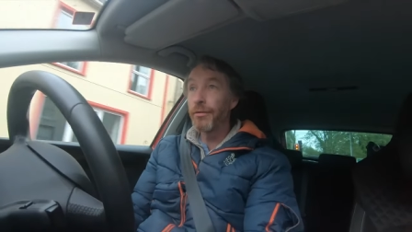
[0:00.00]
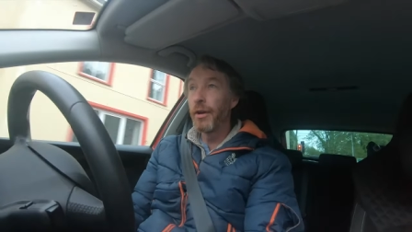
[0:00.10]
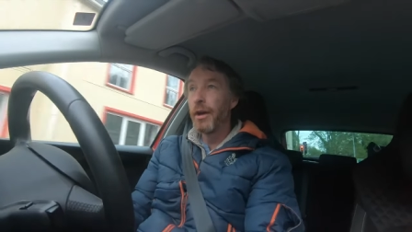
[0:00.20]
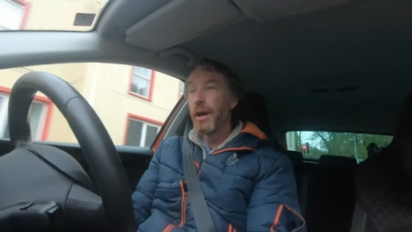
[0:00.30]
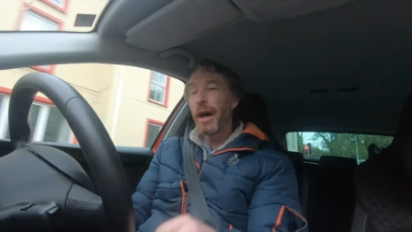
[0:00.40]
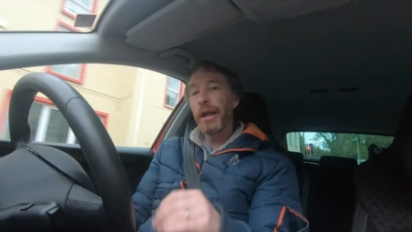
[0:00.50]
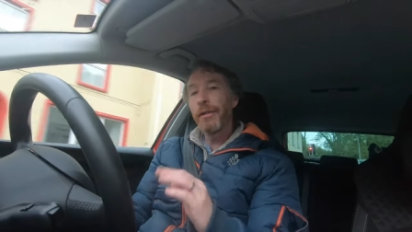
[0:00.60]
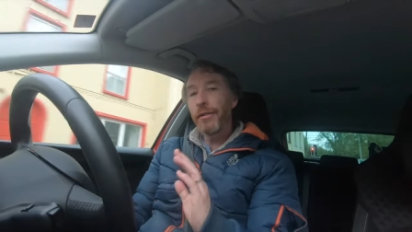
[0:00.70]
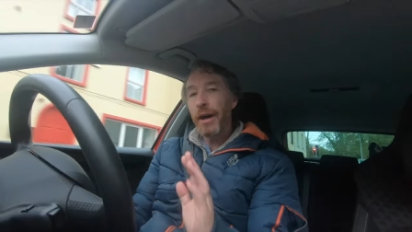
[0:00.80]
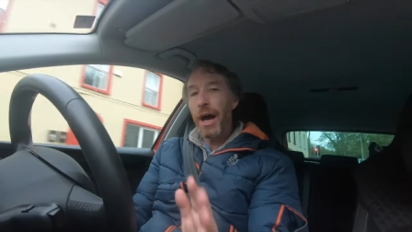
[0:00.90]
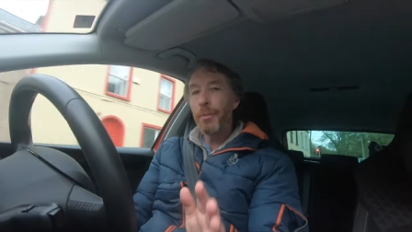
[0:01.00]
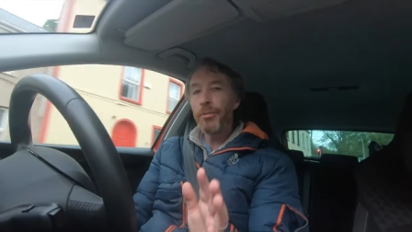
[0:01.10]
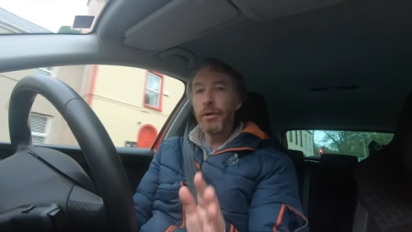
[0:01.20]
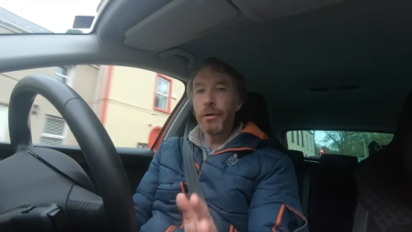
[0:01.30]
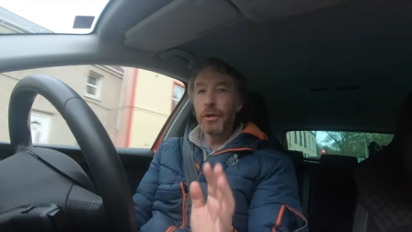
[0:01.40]
And it's an
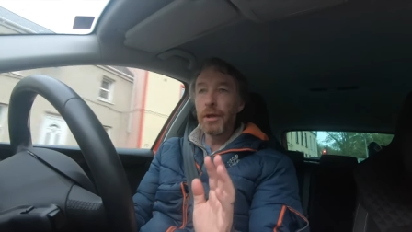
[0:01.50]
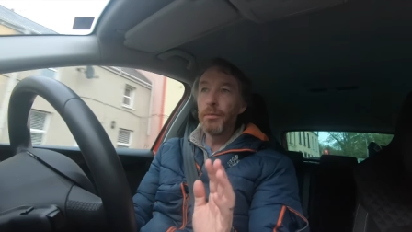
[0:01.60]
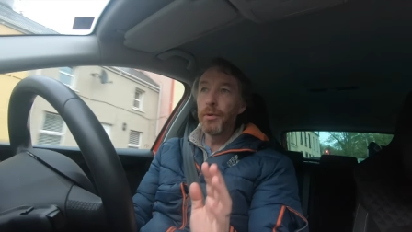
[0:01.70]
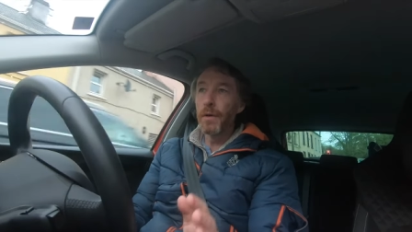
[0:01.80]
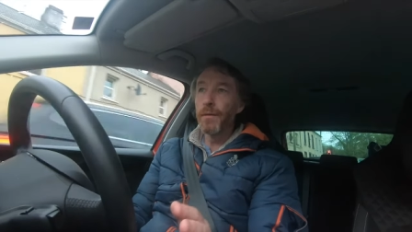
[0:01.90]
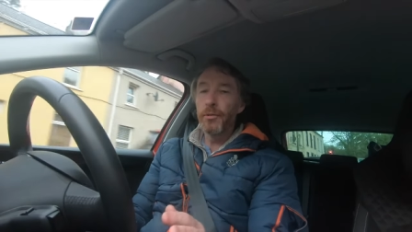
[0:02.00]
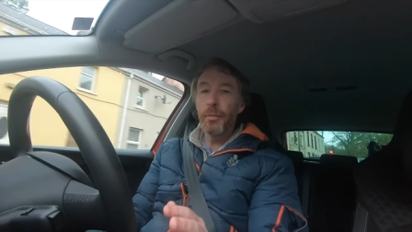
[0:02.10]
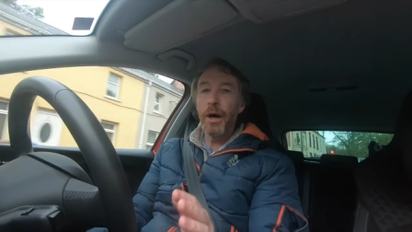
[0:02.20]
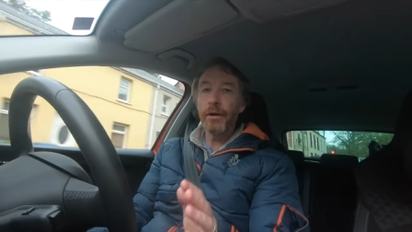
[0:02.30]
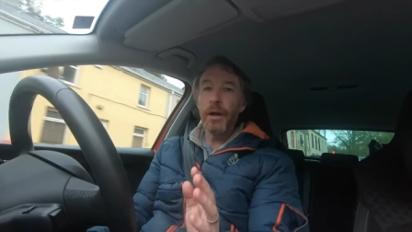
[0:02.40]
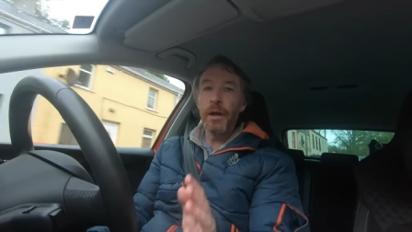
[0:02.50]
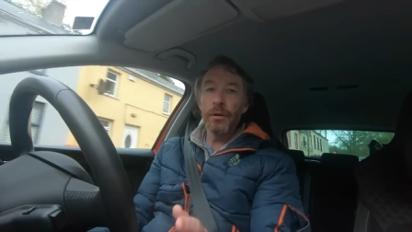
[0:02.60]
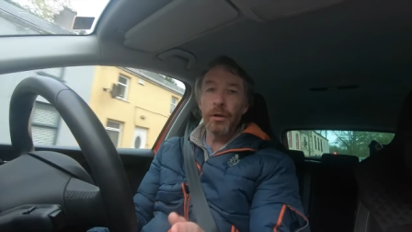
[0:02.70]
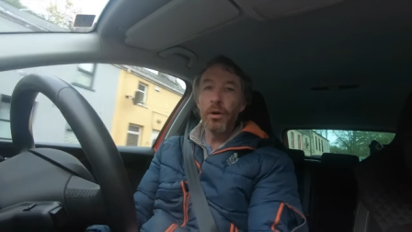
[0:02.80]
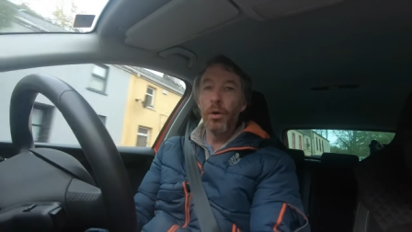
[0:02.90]
absolutely beautiful spot along
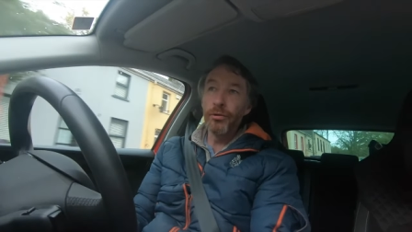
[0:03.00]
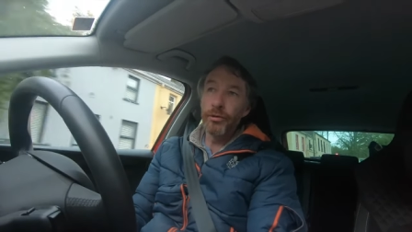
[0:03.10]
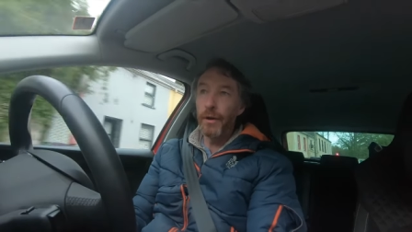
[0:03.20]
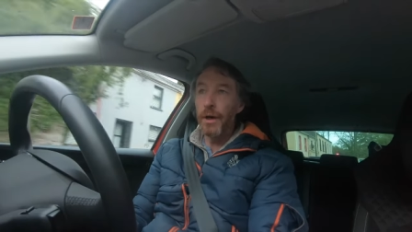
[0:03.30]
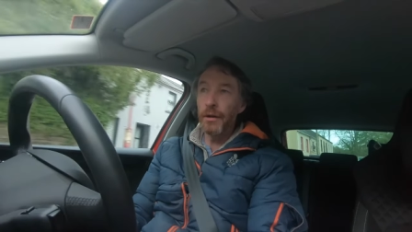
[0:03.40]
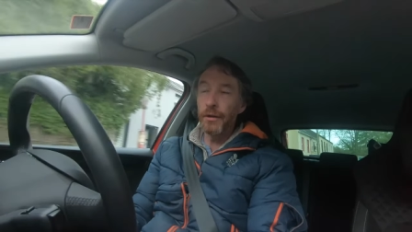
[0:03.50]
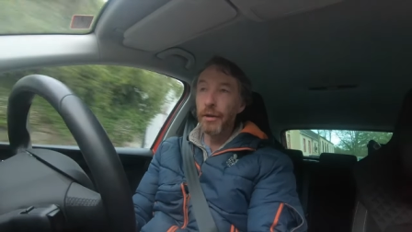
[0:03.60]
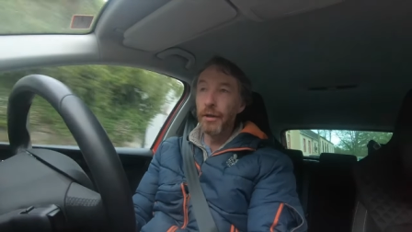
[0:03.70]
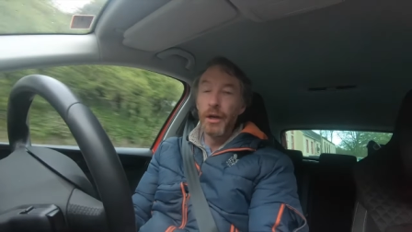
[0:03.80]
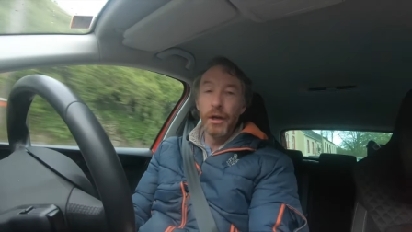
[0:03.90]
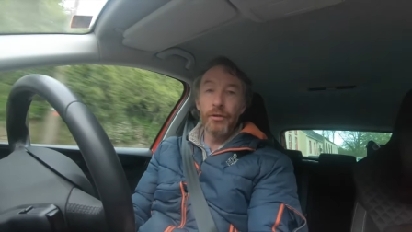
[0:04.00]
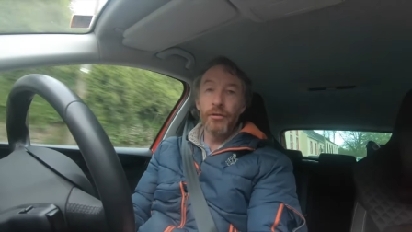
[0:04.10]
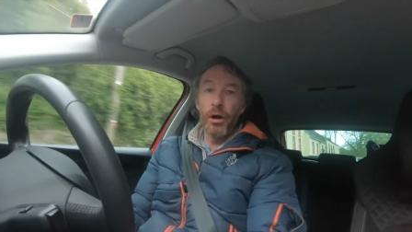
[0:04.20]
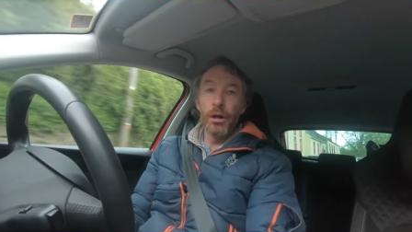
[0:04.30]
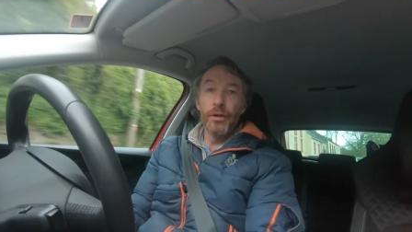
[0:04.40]
the coast of Ireland. It's
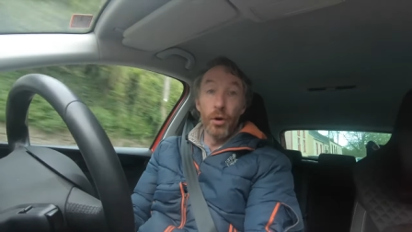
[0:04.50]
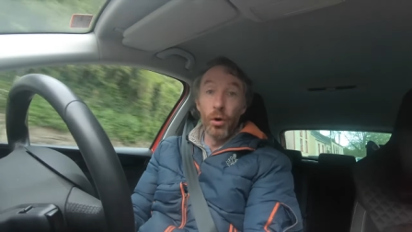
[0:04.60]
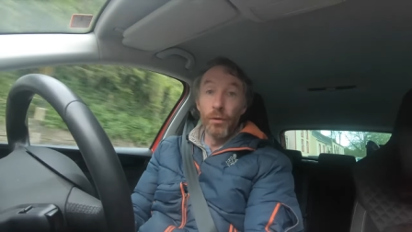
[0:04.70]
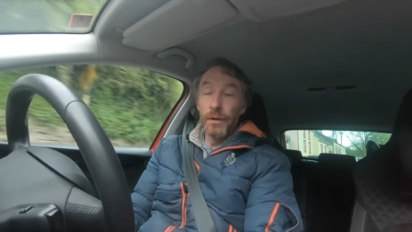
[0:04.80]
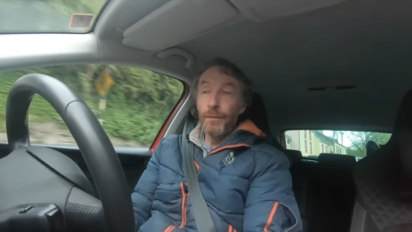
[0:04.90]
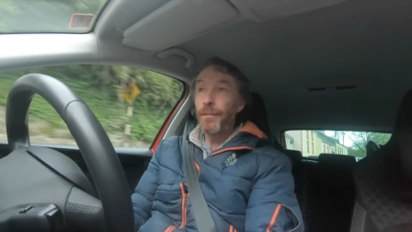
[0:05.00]
called Nahovel,